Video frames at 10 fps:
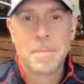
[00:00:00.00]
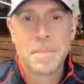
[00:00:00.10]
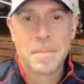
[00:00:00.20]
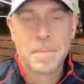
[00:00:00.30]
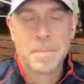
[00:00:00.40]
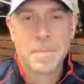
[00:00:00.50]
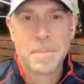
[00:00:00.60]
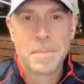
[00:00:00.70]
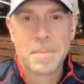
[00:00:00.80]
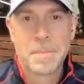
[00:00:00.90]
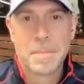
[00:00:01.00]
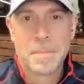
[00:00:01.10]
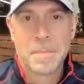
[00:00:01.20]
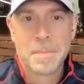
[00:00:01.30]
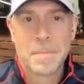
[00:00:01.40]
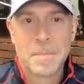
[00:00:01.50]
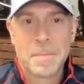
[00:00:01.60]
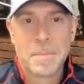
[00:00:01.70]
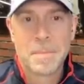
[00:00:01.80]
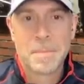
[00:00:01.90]

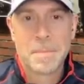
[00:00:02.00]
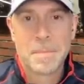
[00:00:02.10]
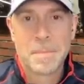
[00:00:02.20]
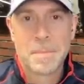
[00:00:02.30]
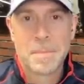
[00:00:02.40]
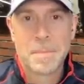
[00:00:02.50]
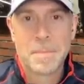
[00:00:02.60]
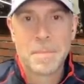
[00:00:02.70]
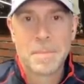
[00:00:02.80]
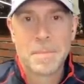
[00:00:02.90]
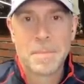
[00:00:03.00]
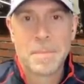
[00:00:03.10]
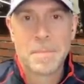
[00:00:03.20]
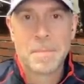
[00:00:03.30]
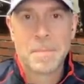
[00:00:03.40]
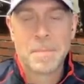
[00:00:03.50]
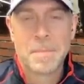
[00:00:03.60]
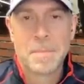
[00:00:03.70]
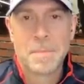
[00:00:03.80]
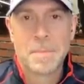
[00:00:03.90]

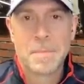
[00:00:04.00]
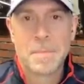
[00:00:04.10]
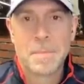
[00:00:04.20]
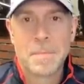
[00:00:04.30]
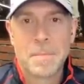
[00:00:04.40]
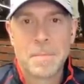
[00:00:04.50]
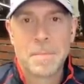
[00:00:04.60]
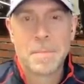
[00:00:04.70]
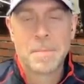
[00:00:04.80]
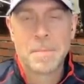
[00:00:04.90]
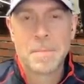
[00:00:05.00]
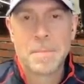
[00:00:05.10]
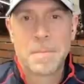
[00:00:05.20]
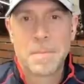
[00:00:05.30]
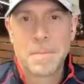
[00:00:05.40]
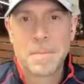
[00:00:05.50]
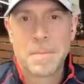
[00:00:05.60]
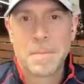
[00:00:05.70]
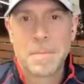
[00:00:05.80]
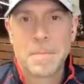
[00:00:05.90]

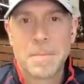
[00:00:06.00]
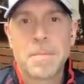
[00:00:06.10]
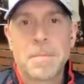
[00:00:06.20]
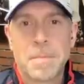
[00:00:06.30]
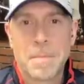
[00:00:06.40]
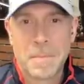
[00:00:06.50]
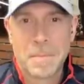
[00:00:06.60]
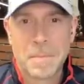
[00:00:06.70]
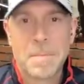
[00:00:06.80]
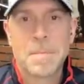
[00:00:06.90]
(not speaking)